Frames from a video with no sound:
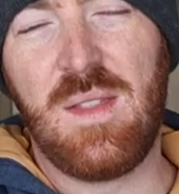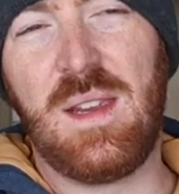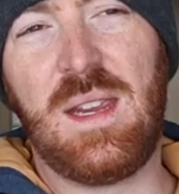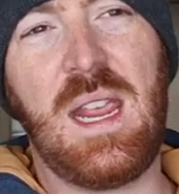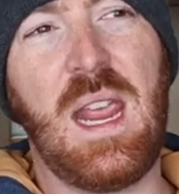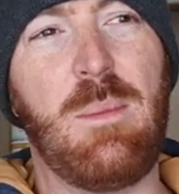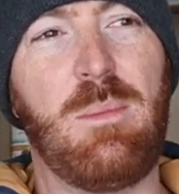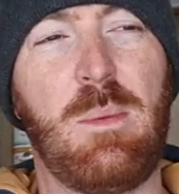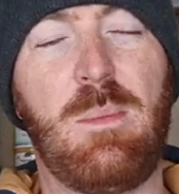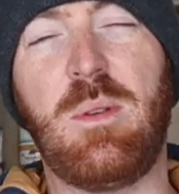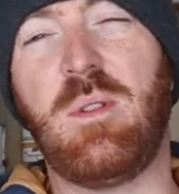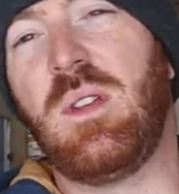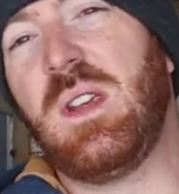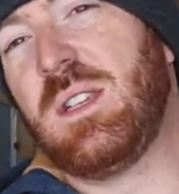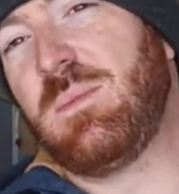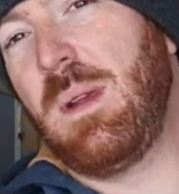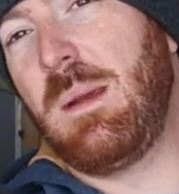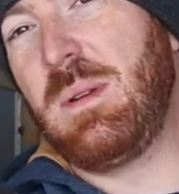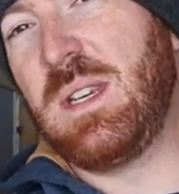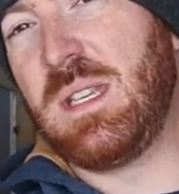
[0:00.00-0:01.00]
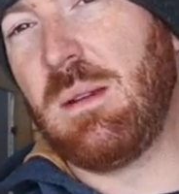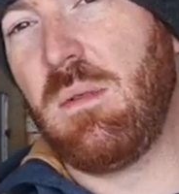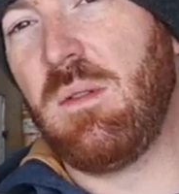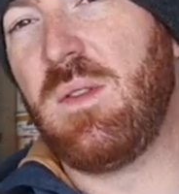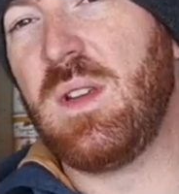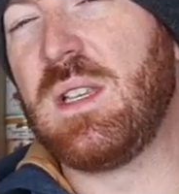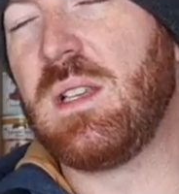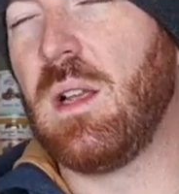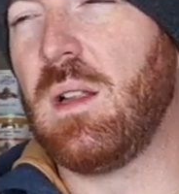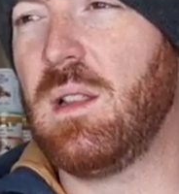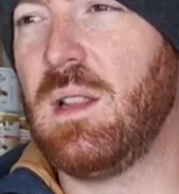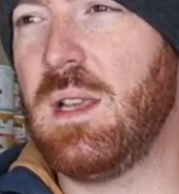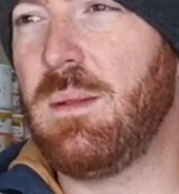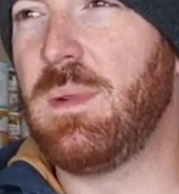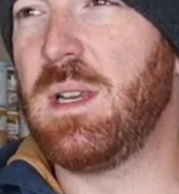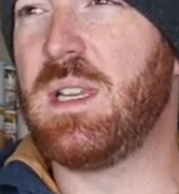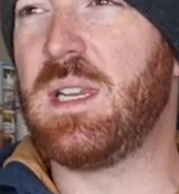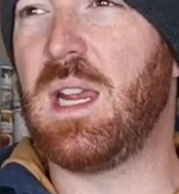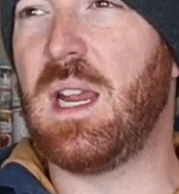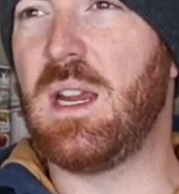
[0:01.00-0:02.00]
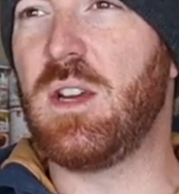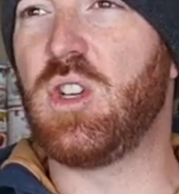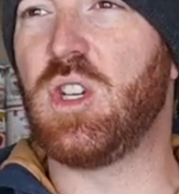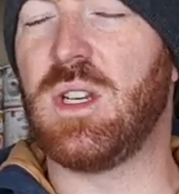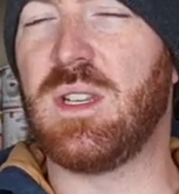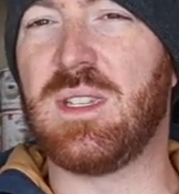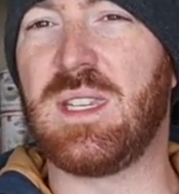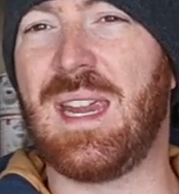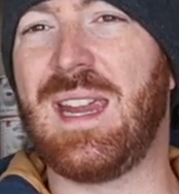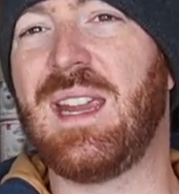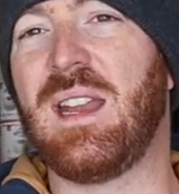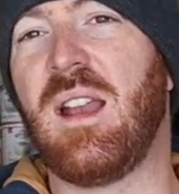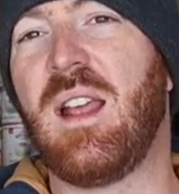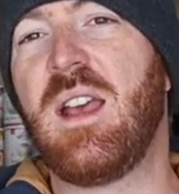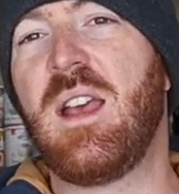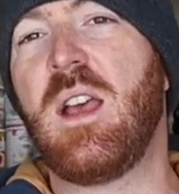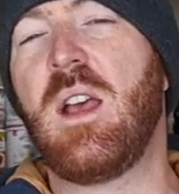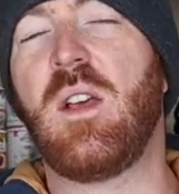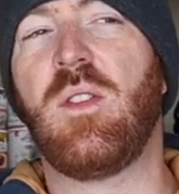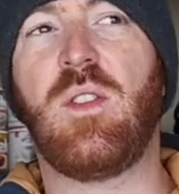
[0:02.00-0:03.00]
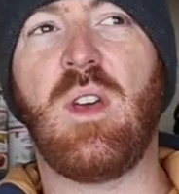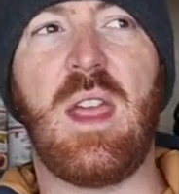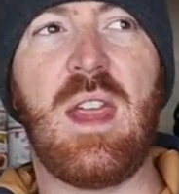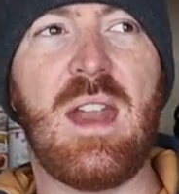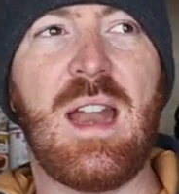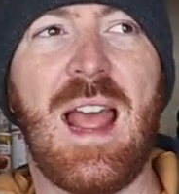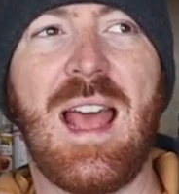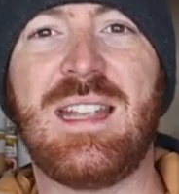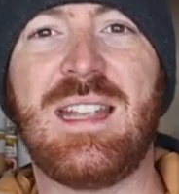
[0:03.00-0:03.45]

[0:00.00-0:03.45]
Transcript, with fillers: the capabilities, maybe some of its limitations, and it